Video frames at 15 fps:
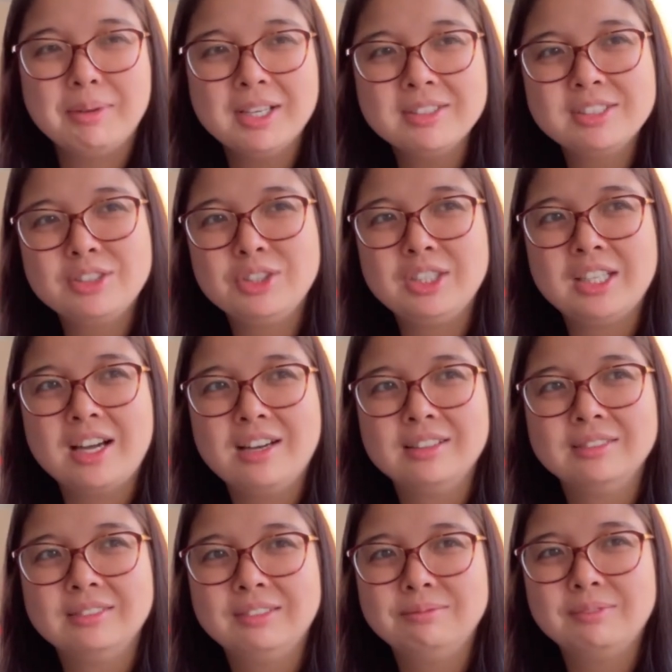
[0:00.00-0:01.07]
I was too young.
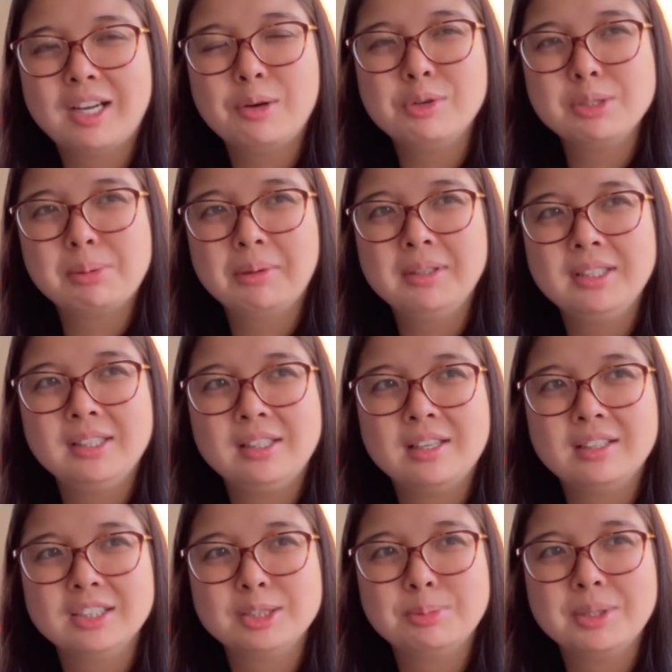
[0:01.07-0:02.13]
I was probably the
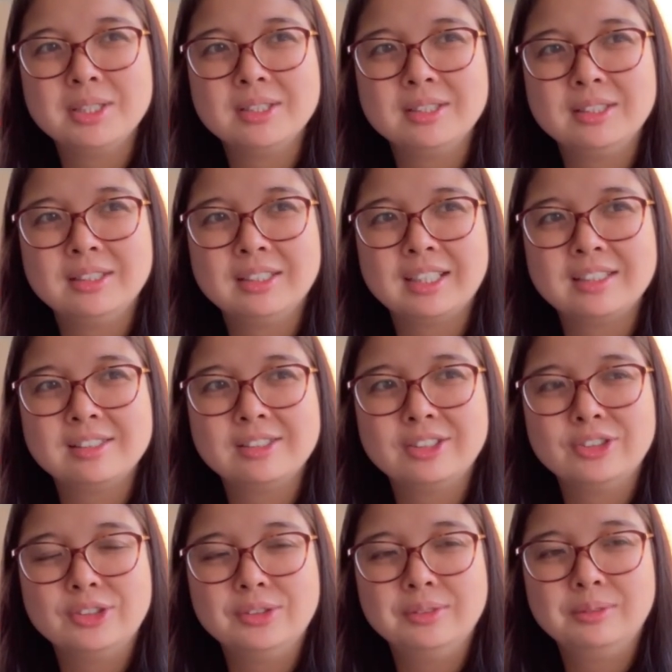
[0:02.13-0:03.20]
youngest person in that
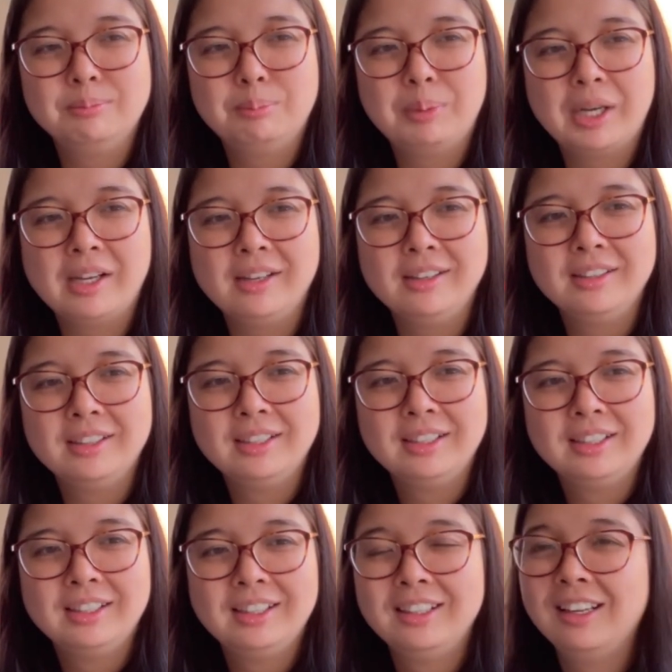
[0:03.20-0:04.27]
store, but
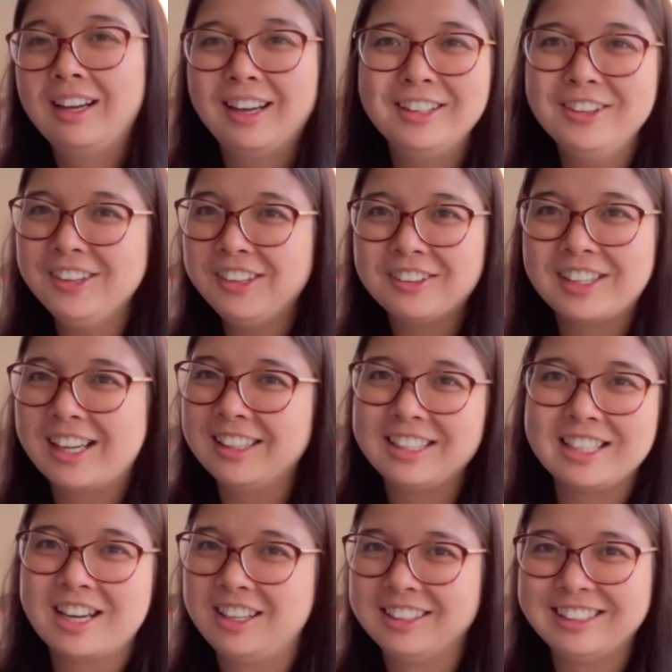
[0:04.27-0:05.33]
I know there are other
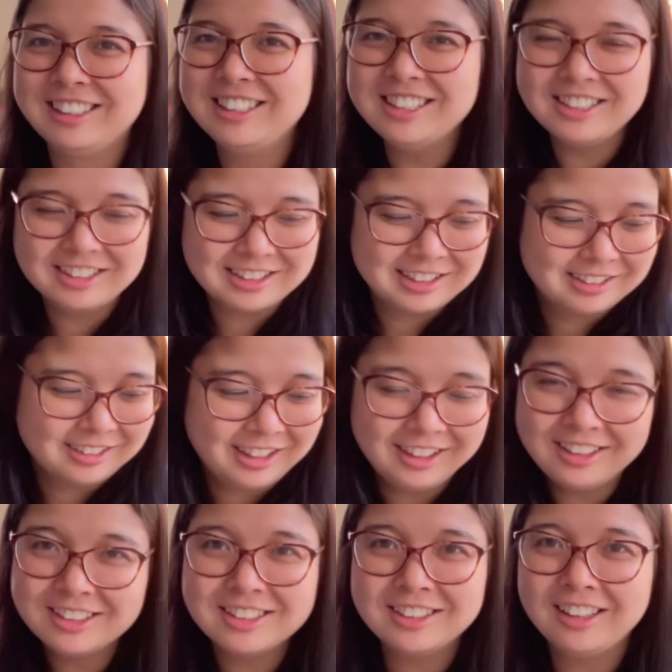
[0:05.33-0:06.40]
young knitters. Like,
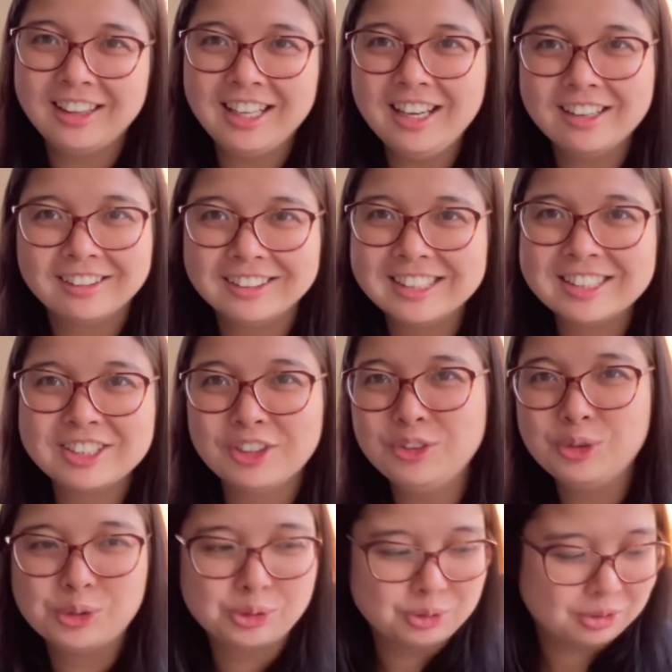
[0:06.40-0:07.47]
it's a thing. It's so
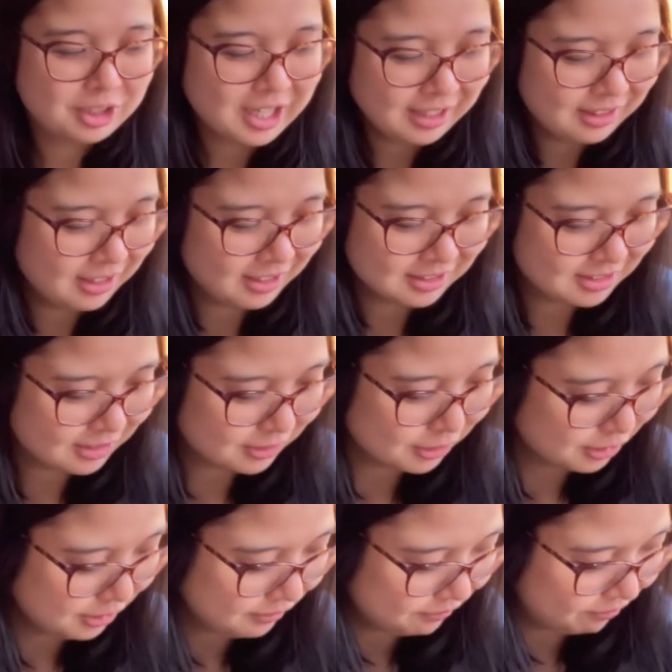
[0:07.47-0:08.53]
cool. I think it's cool.
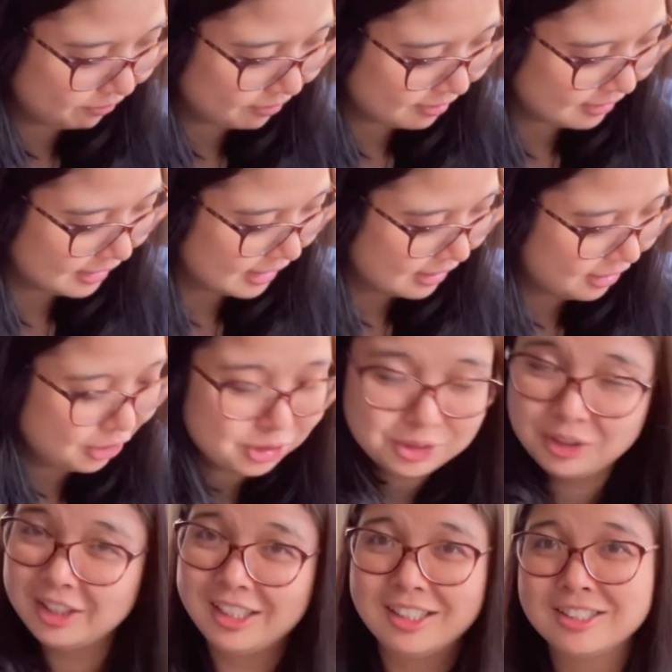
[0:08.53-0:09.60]
You
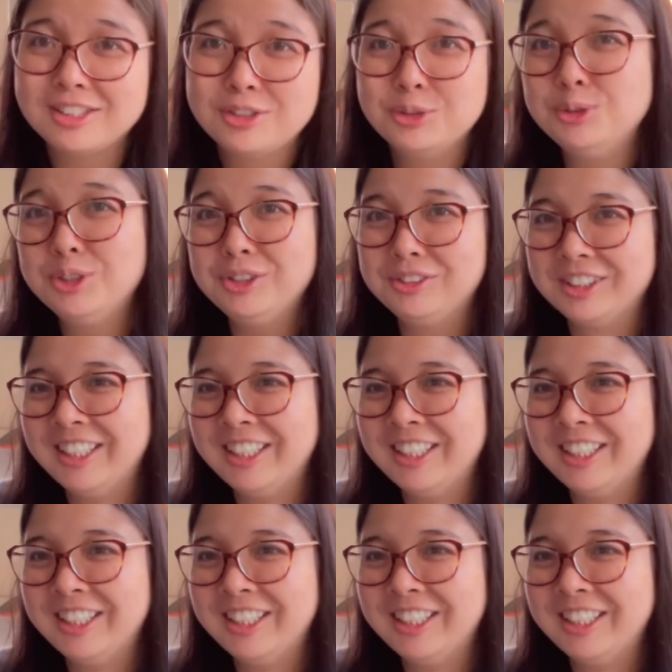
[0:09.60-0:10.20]
should think it's cool too.